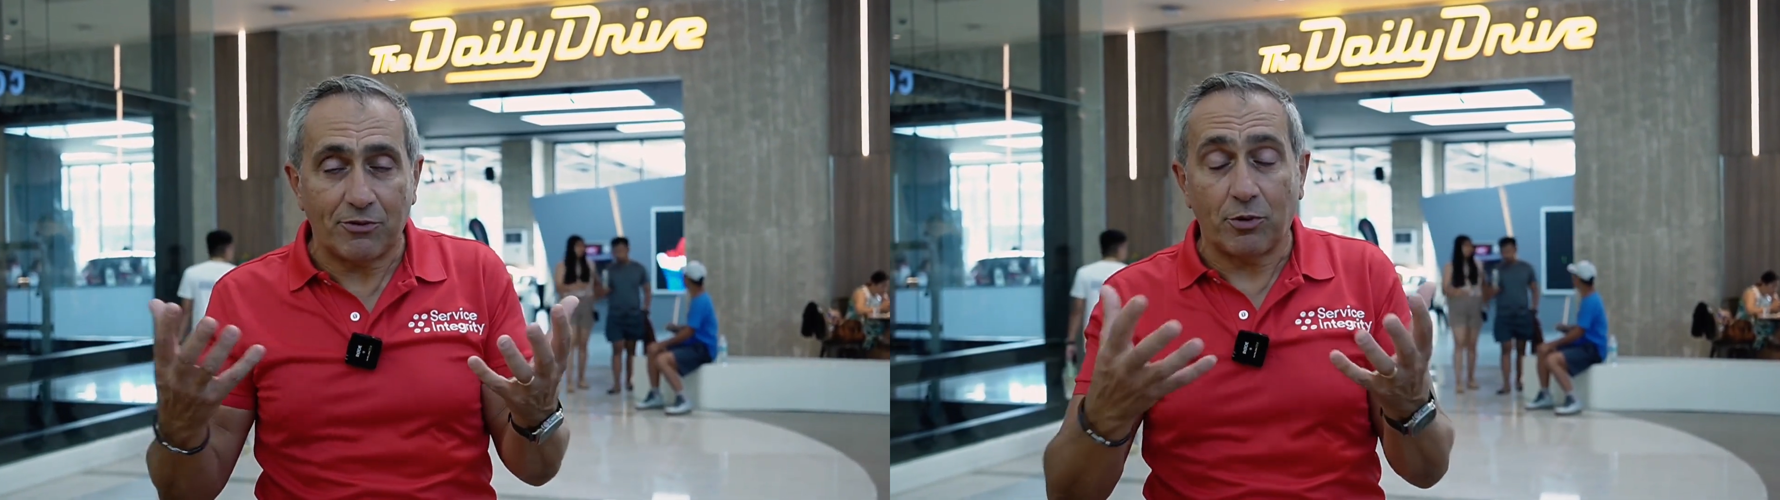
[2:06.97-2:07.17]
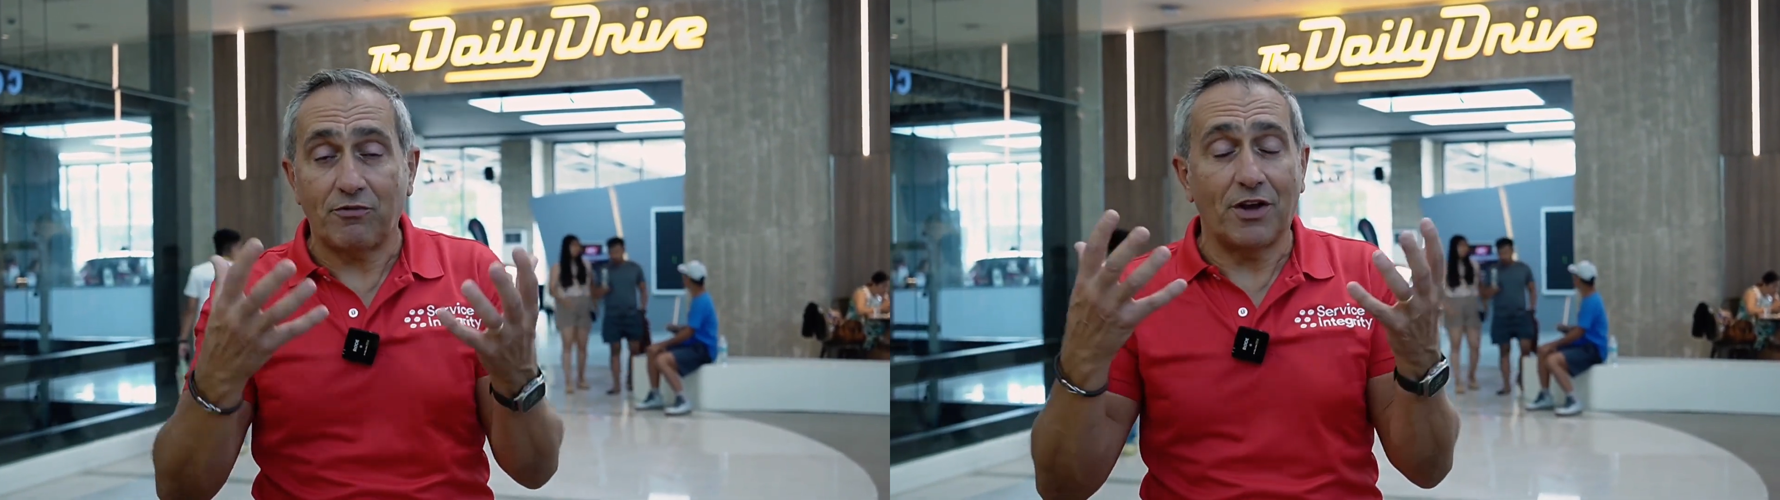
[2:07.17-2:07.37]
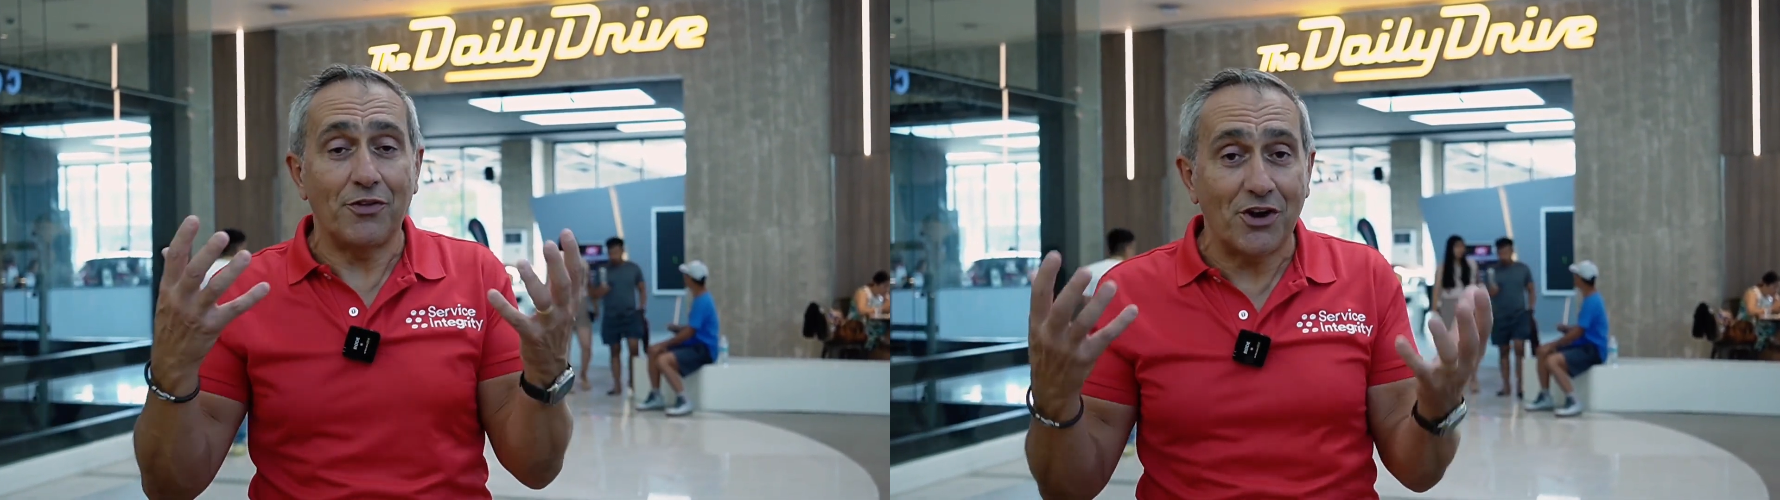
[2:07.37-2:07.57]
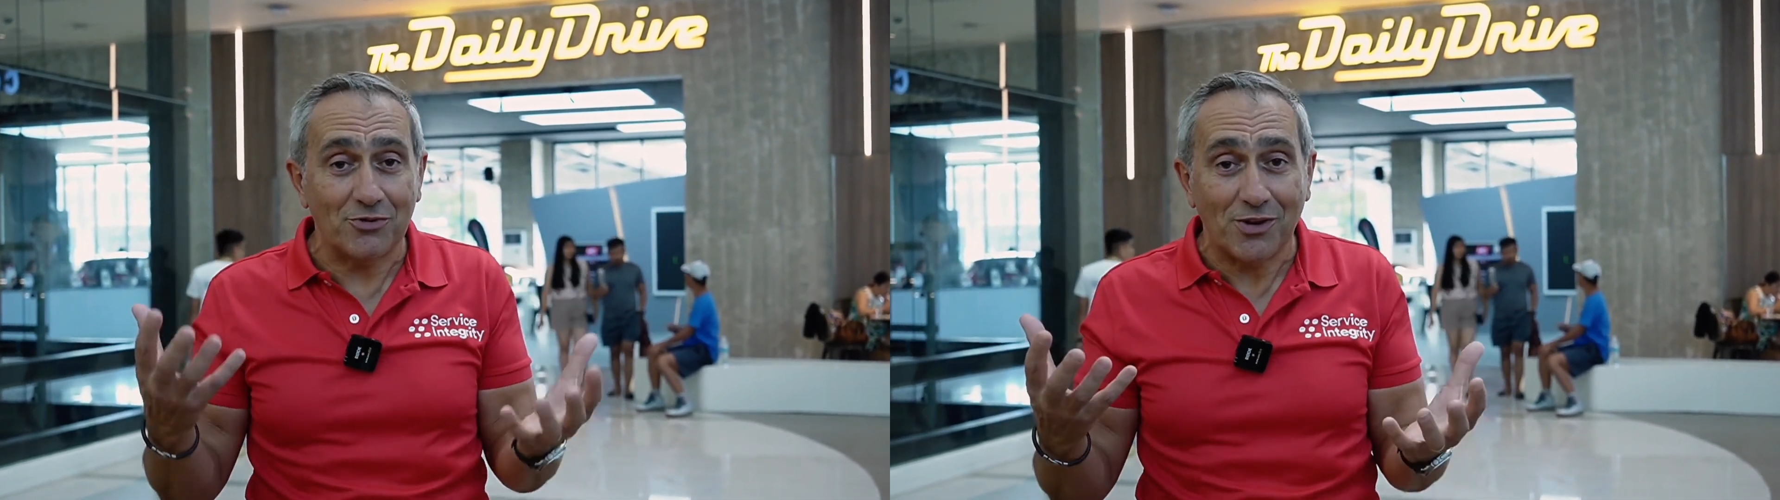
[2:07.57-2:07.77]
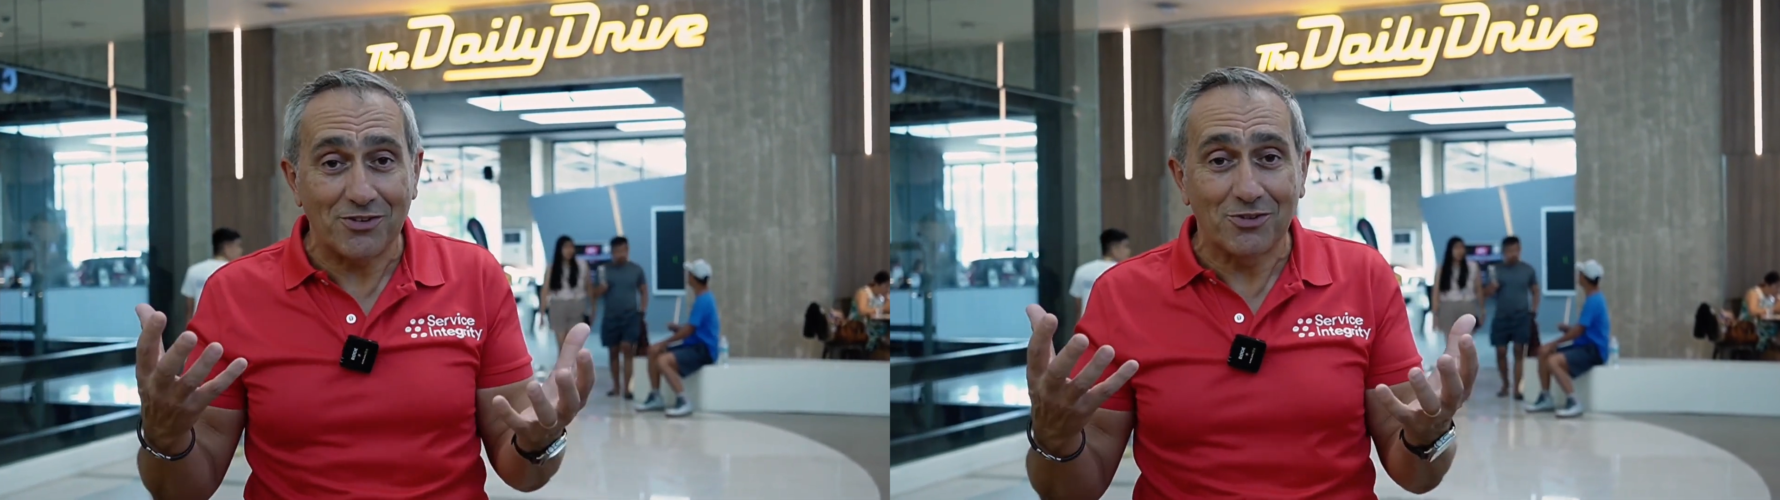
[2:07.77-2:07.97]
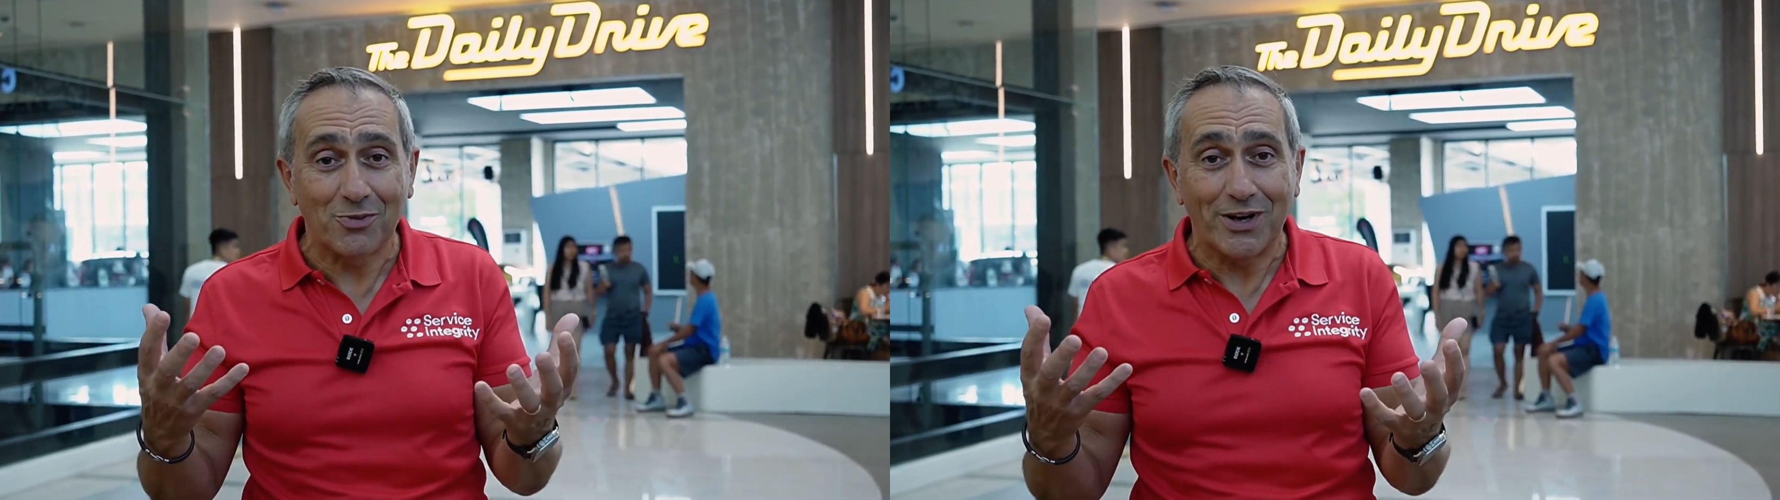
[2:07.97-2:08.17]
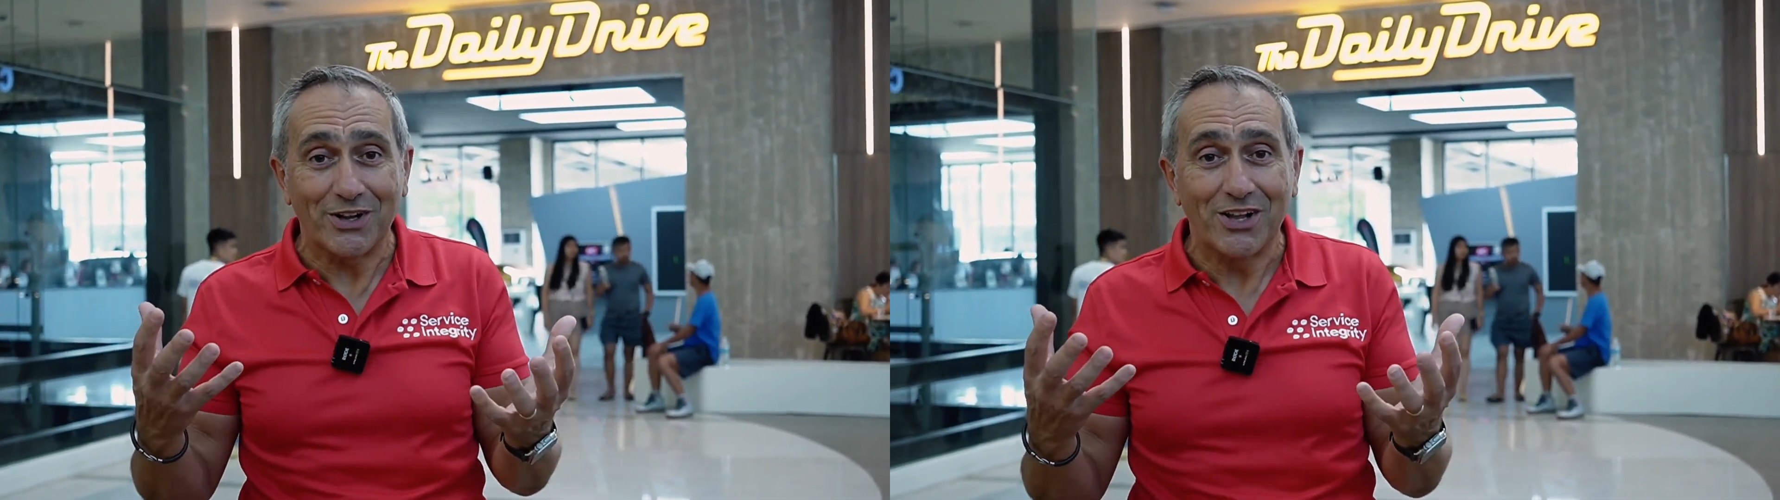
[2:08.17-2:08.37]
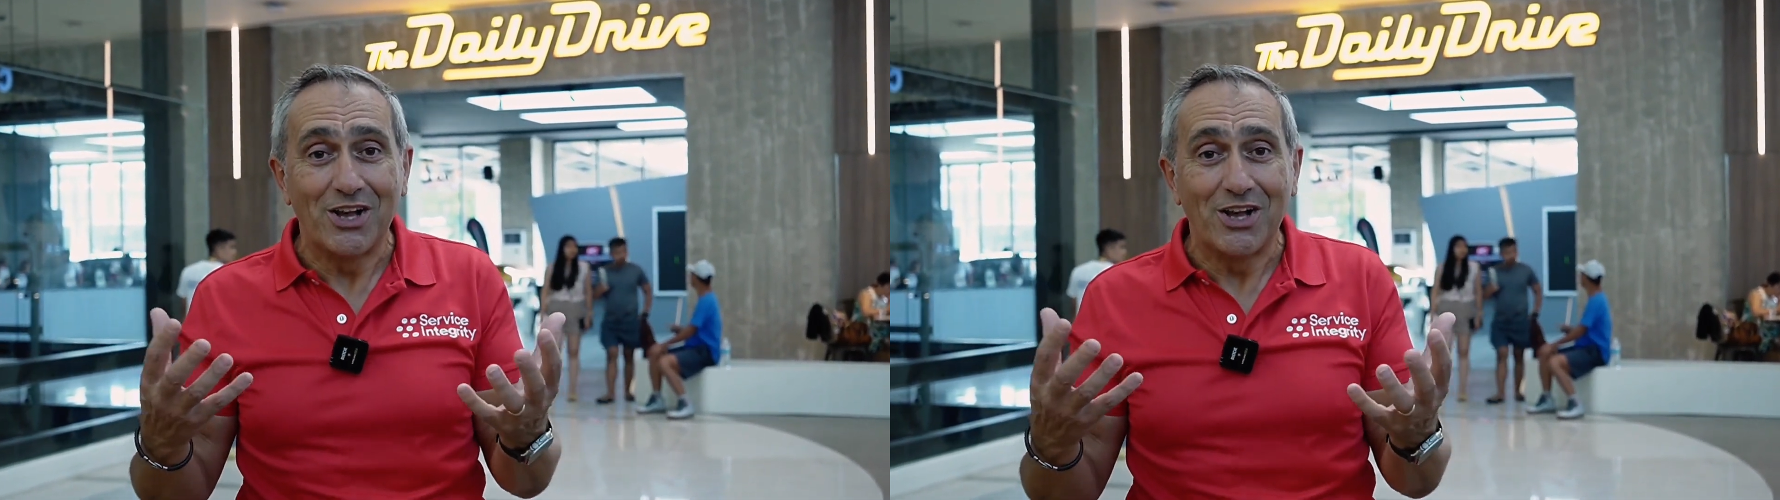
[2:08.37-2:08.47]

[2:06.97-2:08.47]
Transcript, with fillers: we've done those ones as well.